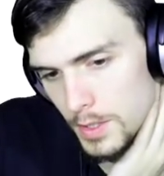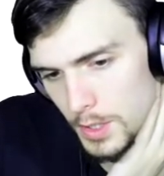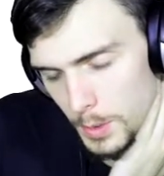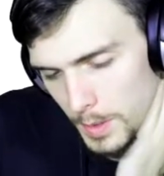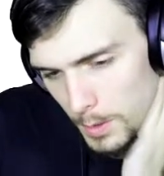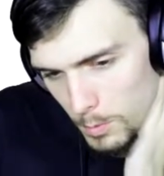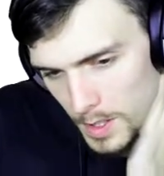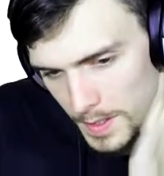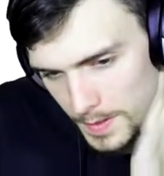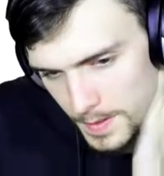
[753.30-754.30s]
doing it
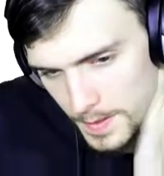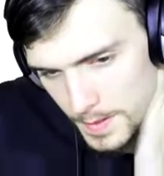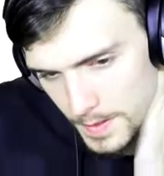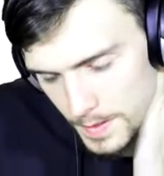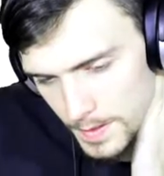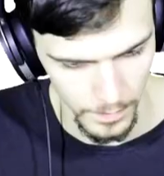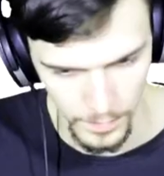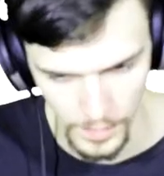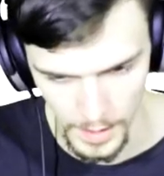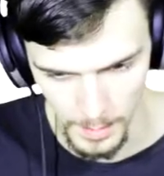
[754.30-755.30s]
once.
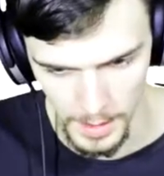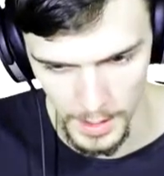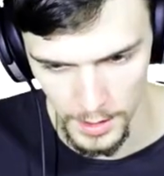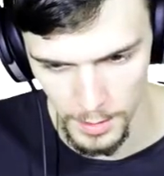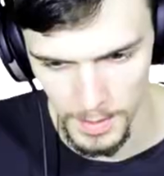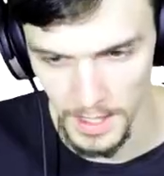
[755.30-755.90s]
Does that mean that should be